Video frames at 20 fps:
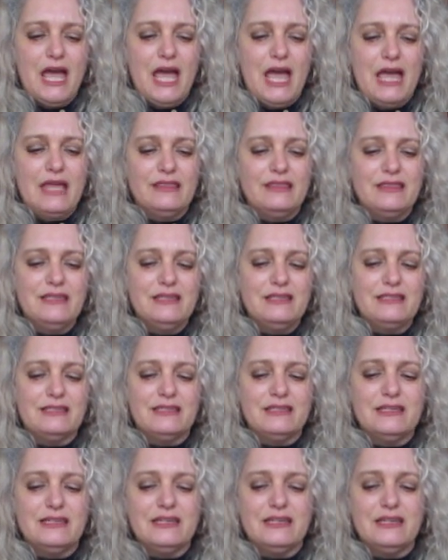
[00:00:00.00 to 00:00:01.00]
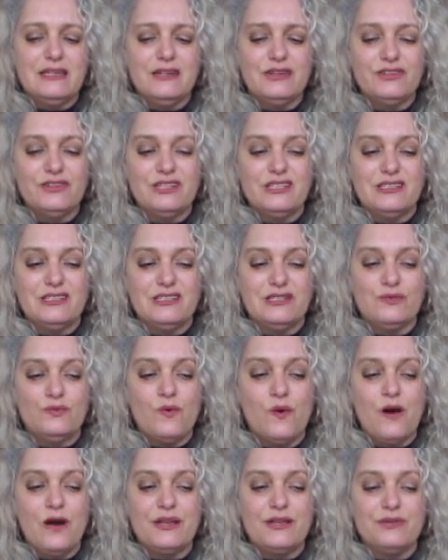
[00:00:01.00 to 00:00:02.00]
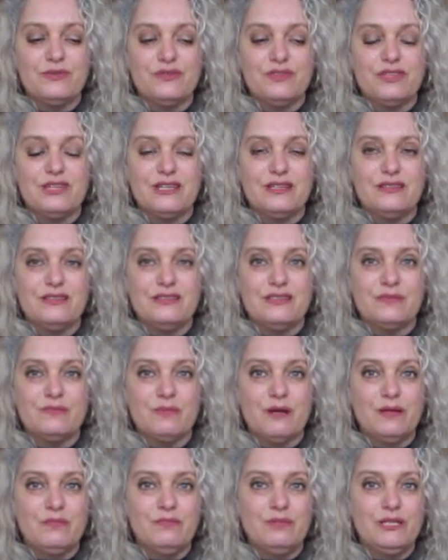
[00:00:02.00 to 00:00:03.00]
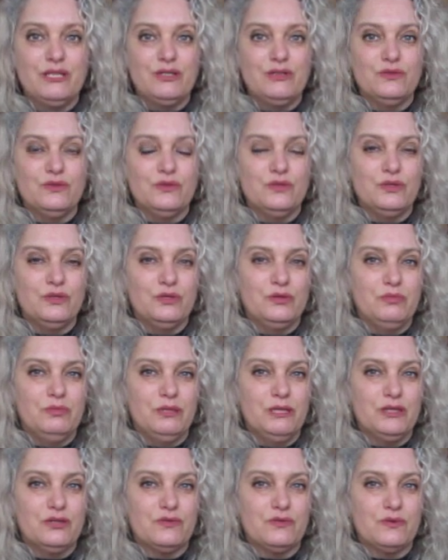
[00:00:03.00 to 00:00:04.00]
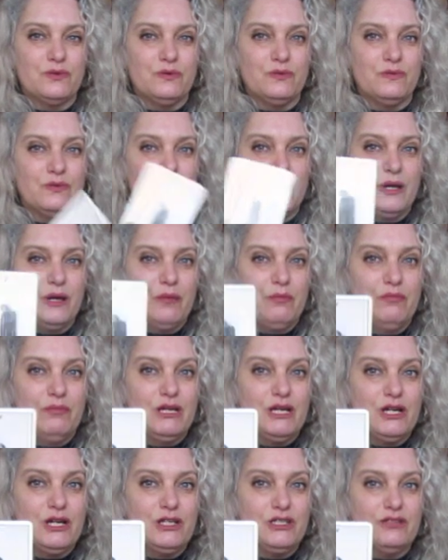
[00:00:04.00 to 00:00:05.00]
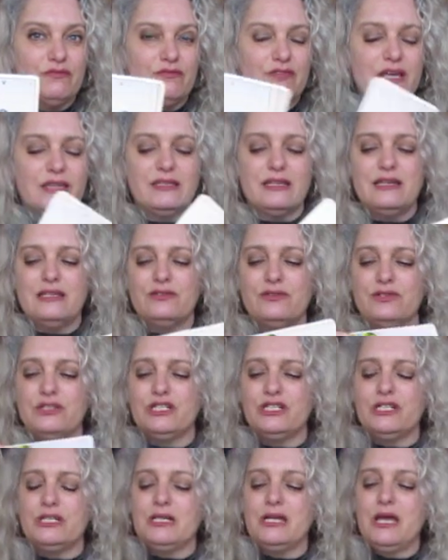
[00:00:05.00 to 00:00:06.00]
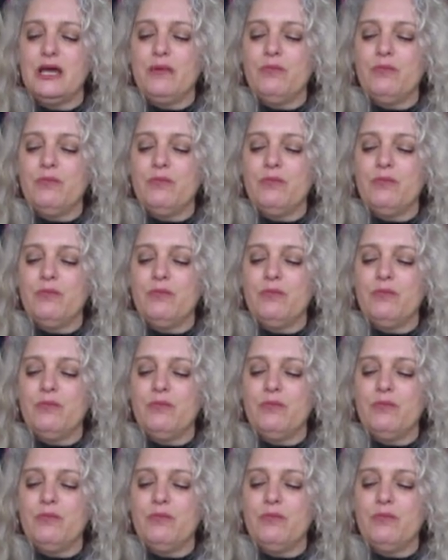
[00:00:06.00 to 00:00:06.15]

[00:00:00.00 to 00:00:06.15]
And this thing here, this is why you think this might be too good to be true because of that energy.